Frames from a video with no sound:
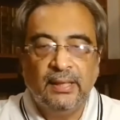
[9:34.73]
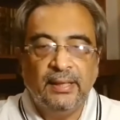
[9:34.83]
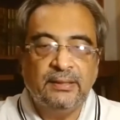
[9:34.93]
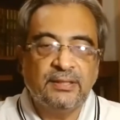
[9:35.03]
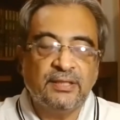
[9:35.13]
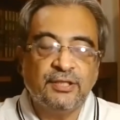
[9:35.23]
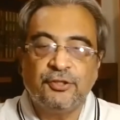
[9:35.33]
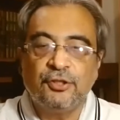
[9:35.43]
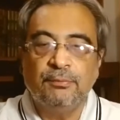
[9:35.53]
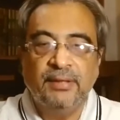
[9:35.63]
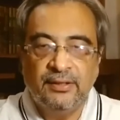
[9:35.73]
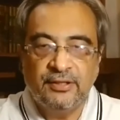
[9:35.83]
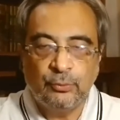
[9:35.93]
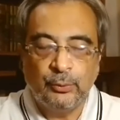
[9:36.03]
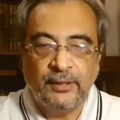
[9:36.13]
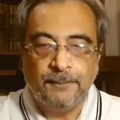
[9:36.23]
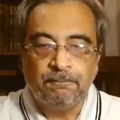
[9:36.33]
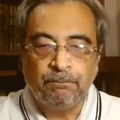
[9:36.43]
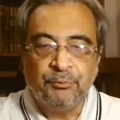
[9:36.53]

in such a tremendous way.